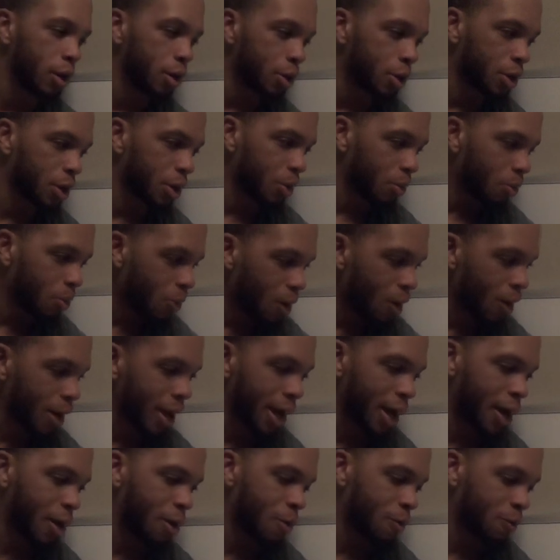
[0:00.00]
You're gonna walk
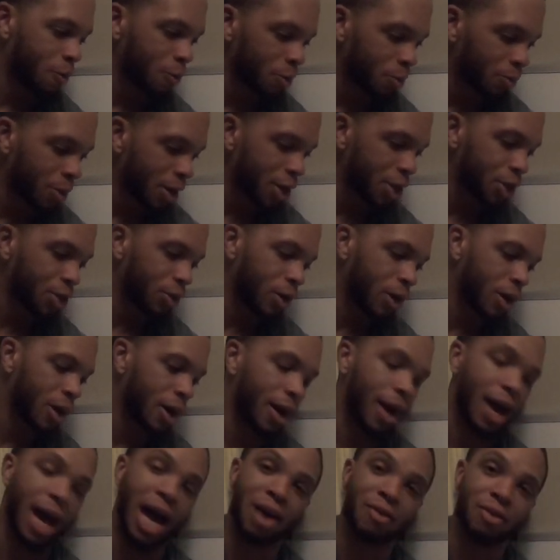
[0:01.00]
out from the
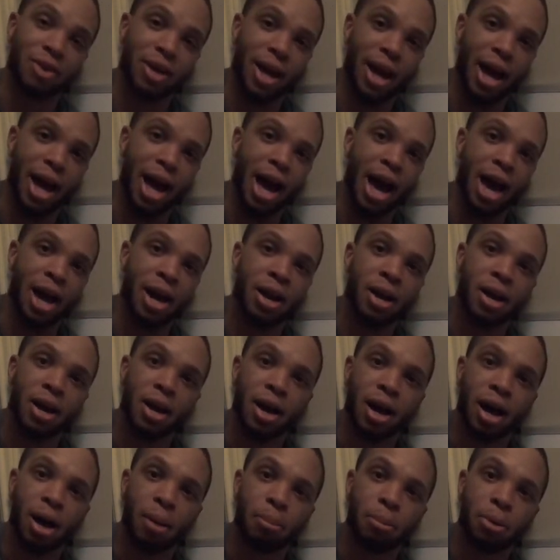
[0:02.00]
restaurant having had
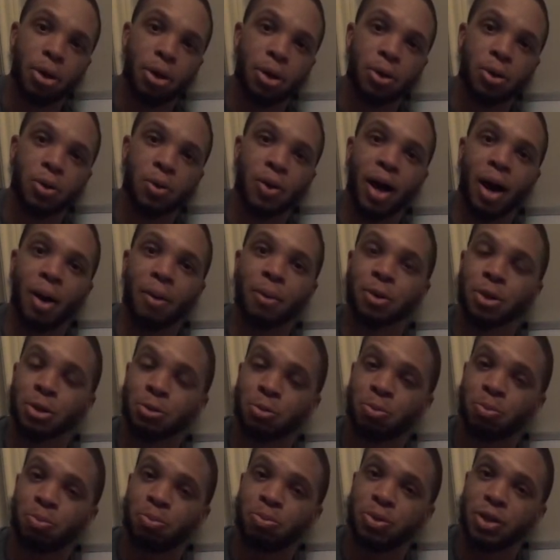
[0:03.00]
a meal that was
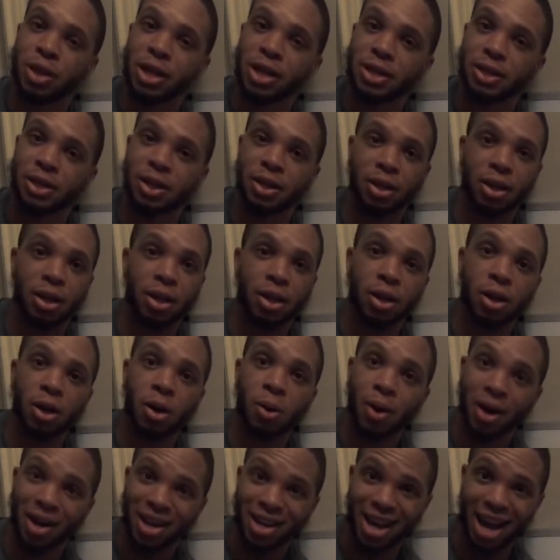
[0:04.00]
decently
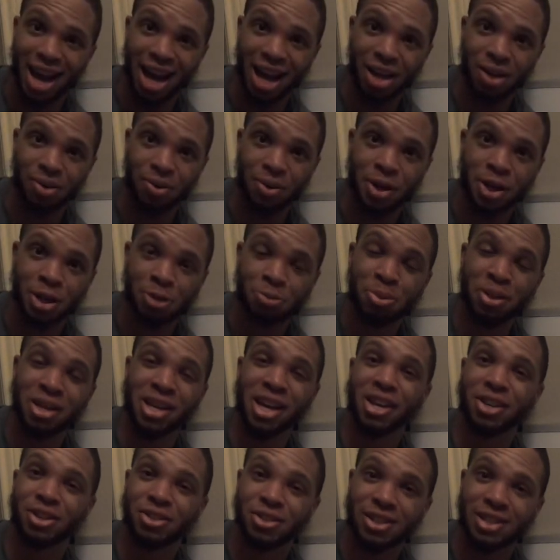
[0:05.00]
low in calories, but
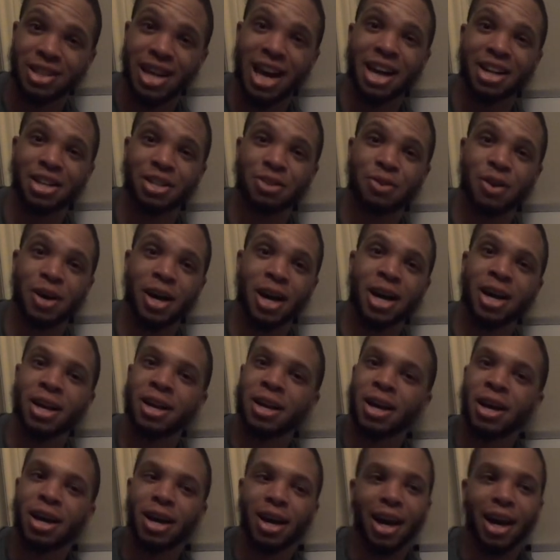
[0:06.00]
yet you're satisfied,